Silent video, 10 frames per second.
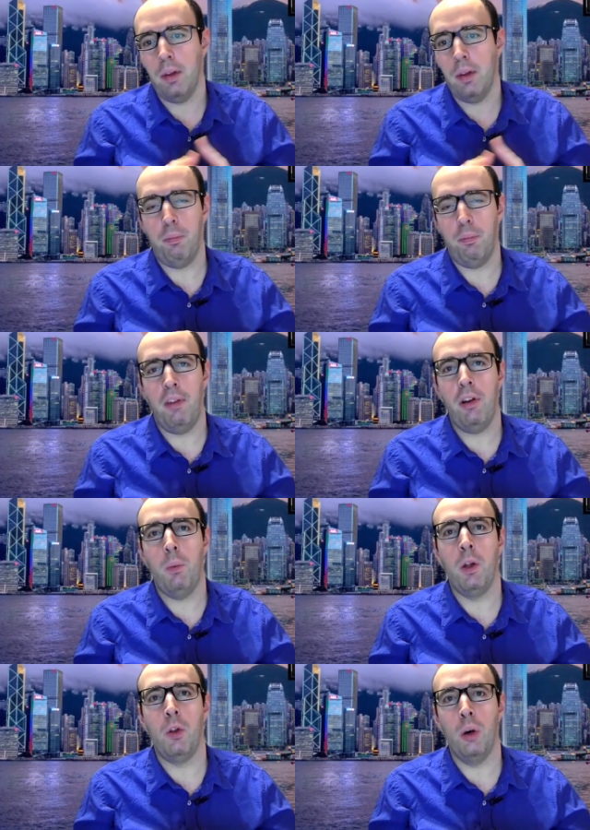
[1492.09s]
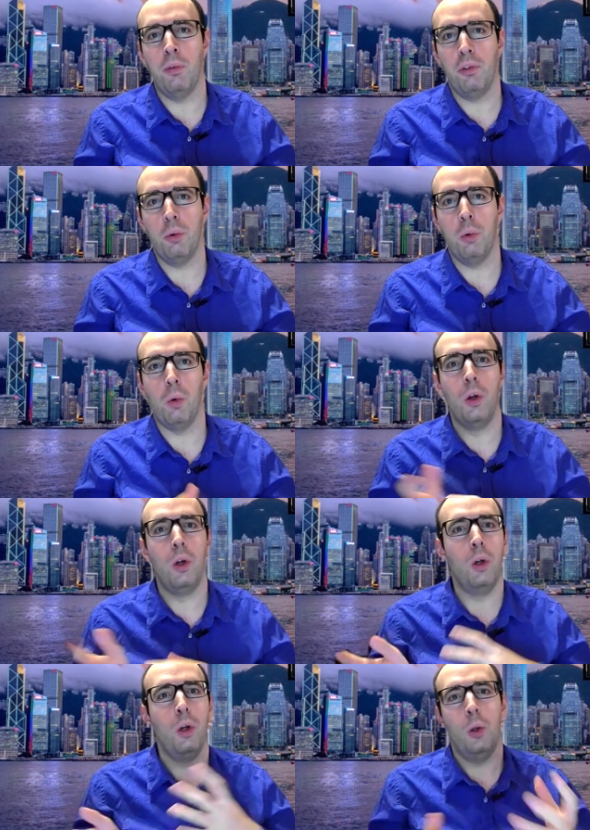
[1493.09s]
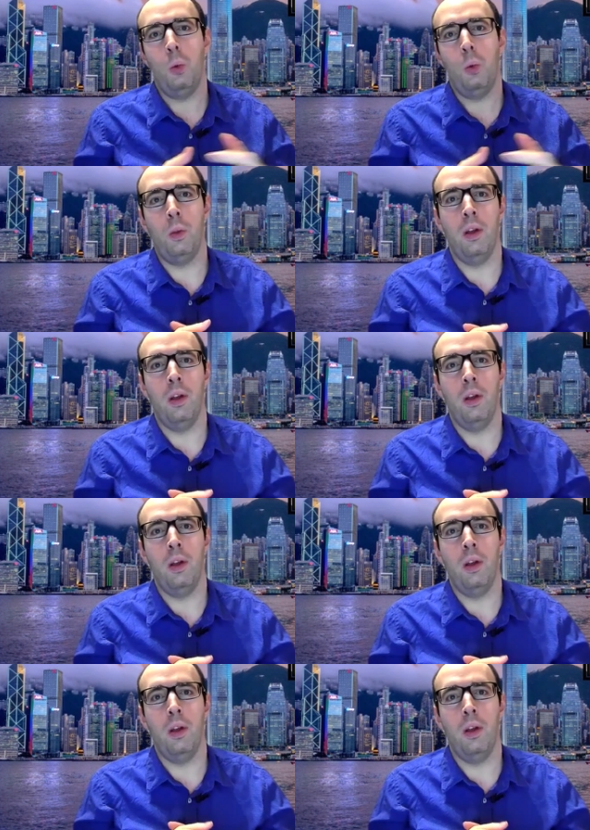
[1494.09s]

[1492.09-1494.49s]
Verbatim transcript: especially when it comes to to